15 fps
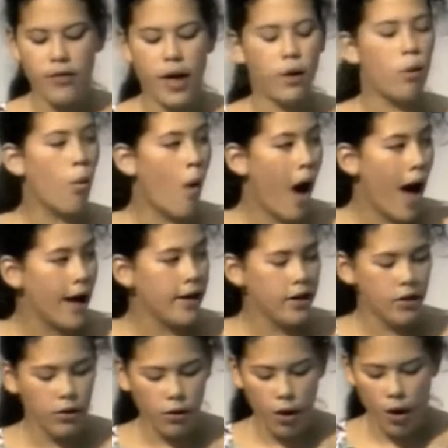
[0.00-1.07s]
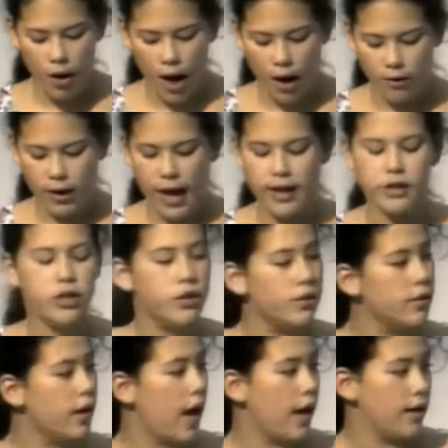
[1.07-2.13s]
Then why do you go out and
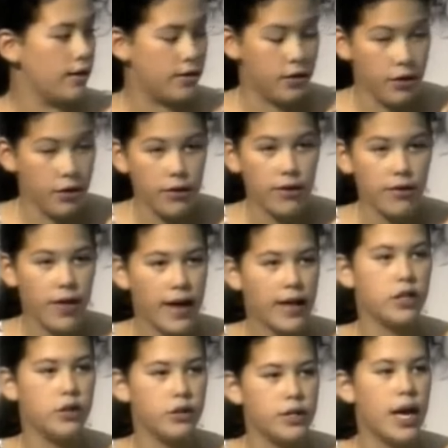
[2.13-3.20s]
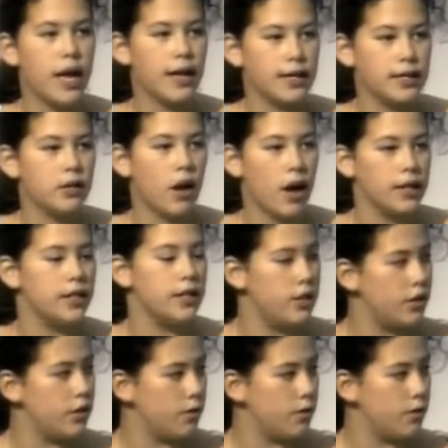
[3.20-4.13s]
do the, uh, do the things you tell us not to